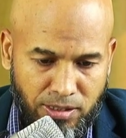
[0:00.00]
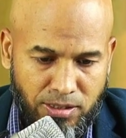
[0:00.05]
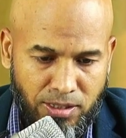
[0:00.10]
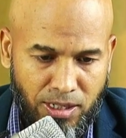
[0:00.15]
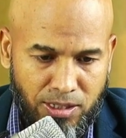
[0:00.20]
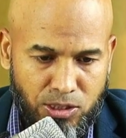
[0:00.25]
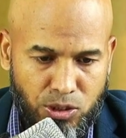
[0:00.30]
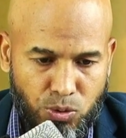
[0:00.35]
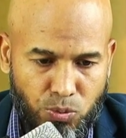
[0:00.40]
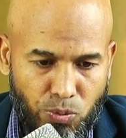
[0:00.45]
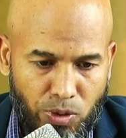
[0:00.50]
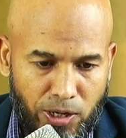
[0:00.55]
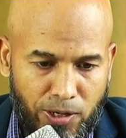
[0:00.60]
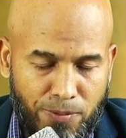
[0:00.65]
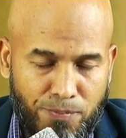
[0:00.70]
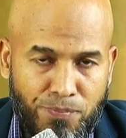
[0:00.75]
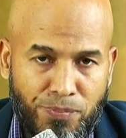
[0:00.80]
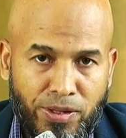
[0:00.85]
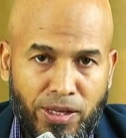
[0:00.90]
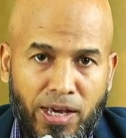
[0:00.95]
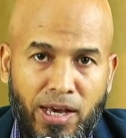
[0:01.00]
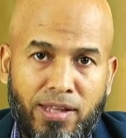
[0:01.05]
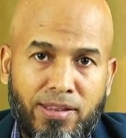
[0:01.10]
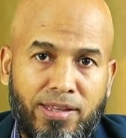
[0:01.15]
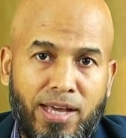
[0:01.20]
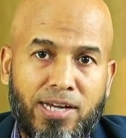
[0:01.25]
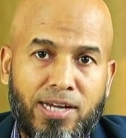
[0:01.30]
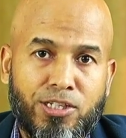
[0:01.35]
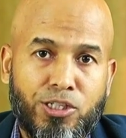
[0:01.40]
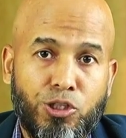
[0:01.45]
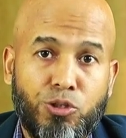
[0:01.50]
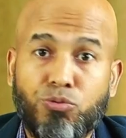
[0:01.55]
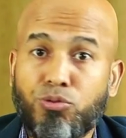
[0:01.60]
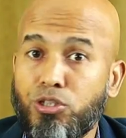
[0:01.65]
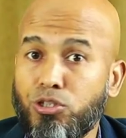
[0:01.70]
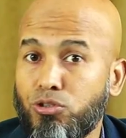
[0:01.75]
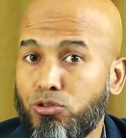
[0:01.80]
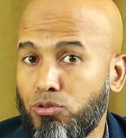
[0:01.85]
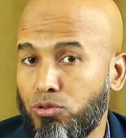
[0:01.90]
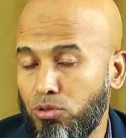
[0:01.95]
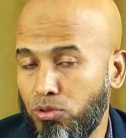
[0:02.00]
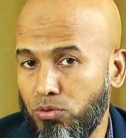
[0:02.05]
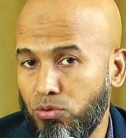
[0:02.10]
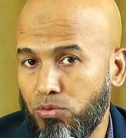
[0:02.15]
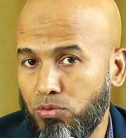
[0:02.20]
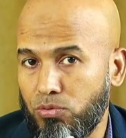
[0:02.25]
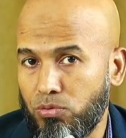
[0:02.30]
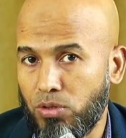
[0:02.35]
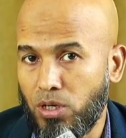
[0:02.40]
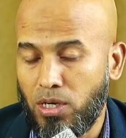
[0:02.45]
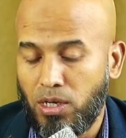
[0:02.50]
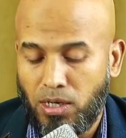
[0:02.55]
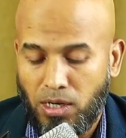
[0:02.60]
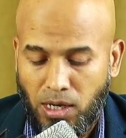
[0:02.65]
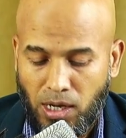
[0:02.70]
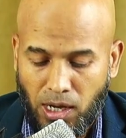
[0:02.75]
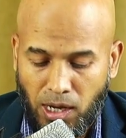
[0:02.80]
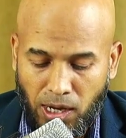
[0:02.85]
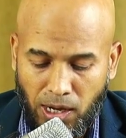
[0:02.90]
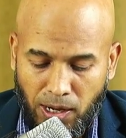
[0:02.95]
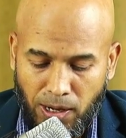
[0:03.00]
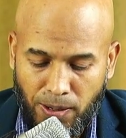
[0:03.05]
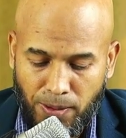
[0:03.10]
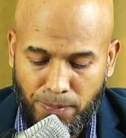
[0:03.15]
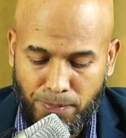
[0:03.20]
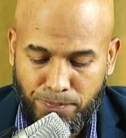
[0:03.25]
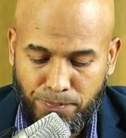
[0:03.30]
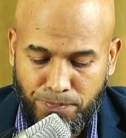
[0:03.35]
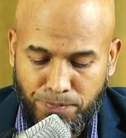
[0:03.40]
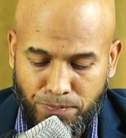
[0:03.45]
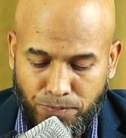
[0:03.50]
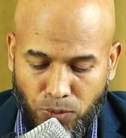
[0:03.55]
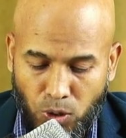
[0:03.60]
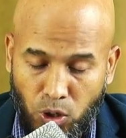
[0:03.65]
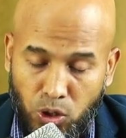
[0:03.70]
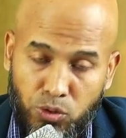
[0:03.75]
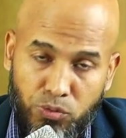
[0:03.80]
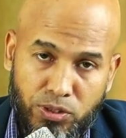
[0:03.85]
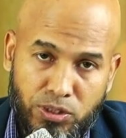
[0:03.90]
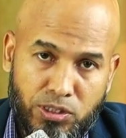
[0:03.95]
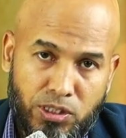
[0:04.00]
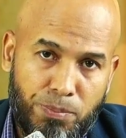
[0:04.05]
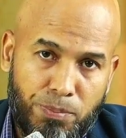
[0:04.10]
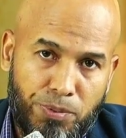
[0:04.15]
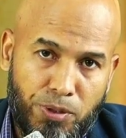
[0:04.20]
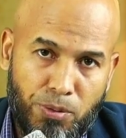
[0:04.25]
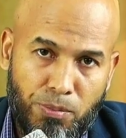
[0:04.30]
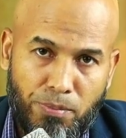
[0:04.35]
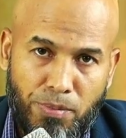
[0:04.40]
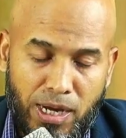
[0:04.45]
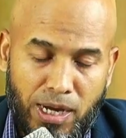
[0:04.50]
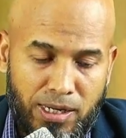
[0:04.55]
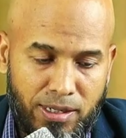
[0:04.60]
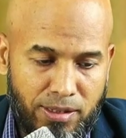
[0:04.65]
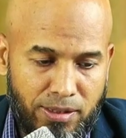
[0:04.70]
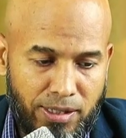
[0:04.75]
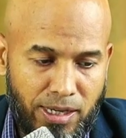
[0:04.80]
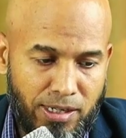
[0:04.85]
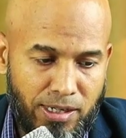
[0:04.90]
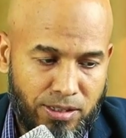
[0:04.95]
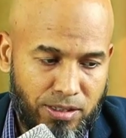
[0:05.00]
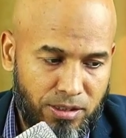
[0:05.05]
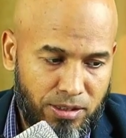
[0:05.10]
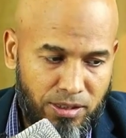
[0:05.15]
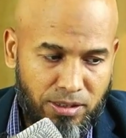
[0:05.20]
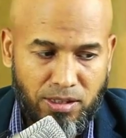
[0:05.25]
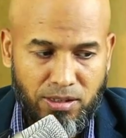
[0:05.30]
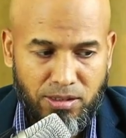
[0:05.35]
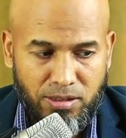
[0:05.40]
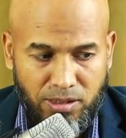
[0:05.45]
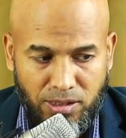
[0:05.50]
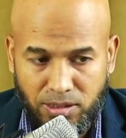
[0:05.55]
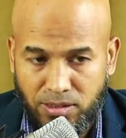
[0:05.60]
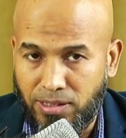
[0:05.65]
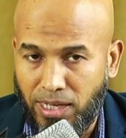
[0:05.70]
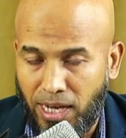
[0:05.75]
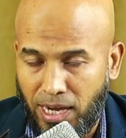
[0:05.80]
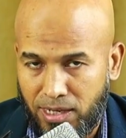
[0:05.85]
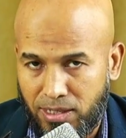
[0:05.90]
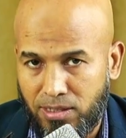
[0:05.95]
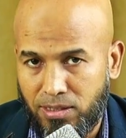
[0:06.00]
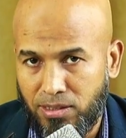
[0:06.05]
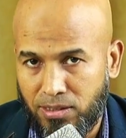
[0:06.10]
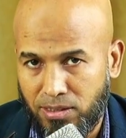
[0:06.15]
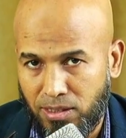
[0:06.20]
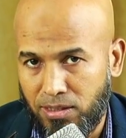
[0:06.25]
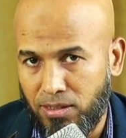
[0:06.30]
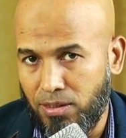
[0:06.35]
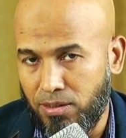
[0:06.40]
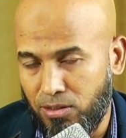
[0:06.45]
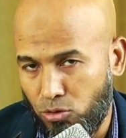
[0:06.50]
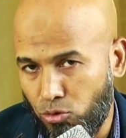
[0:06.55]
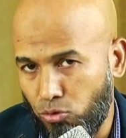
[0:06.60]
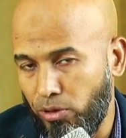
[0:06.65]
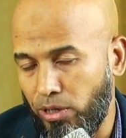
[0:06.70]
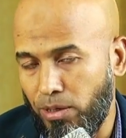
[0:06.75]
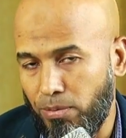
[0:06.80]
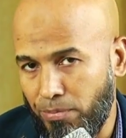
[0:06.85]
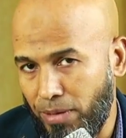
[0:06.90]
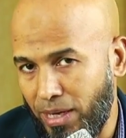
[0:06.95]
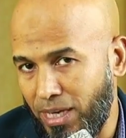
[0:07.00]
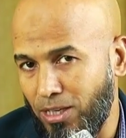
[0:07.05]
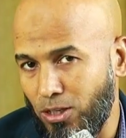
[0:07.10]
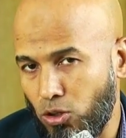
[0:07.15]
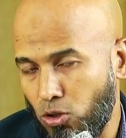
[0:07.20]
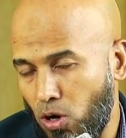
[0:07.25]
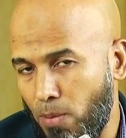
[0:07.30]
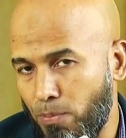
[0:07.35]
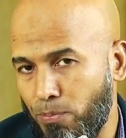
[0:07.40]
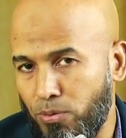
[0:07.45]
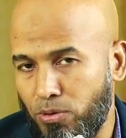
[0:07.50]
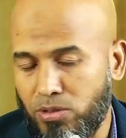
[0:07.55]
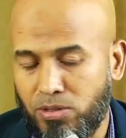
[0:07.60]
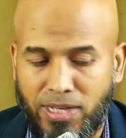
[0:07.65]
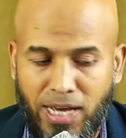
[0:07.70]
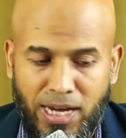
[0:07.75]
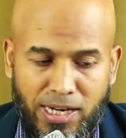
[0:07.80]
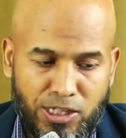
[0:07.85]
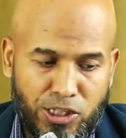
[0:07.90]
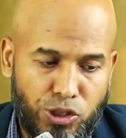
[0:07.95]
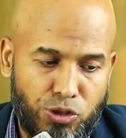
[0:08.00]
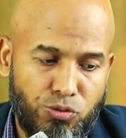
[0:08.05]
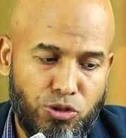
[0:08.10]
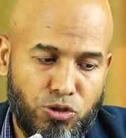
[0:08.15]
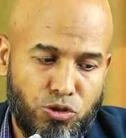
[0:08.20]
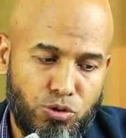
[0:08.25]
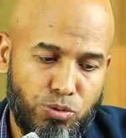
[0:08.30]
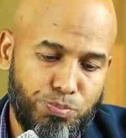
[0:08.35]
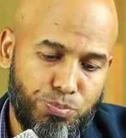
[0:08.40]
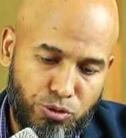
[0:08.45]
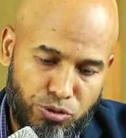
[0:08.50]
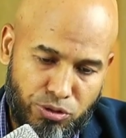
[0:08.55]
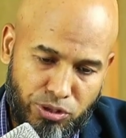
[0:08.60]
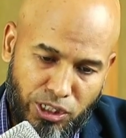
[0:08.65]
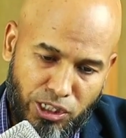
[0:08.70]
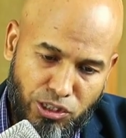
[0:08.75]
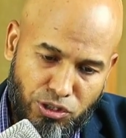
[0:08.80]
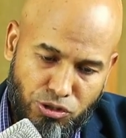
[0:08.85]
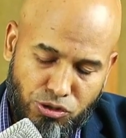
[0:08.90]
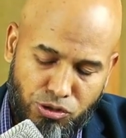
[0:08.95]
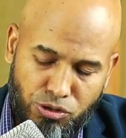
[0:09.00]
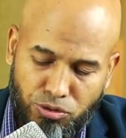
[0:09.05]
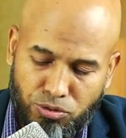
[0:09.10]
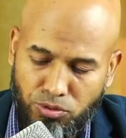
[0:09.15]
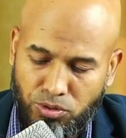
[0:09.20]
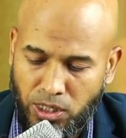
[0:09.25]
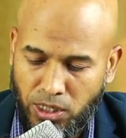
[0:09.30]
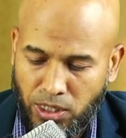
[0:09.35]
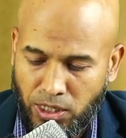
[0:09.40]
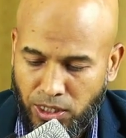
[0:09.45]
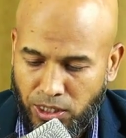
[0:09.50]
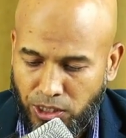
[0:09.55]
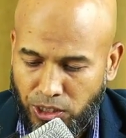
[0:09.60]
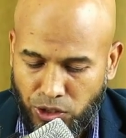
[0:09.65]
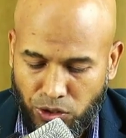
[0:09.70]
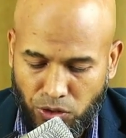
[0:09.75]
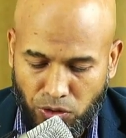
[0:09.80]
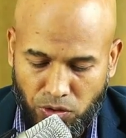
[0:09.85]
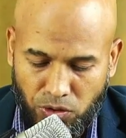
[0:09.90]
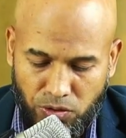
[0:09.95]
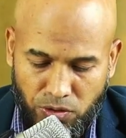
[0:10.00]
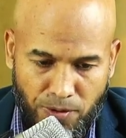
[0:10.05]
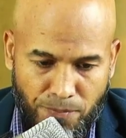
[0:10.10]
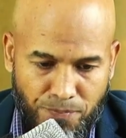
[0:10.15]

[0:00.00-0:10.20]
task 1, and that you need to always keep in your mind, that these are the 3 main components that you need to put into your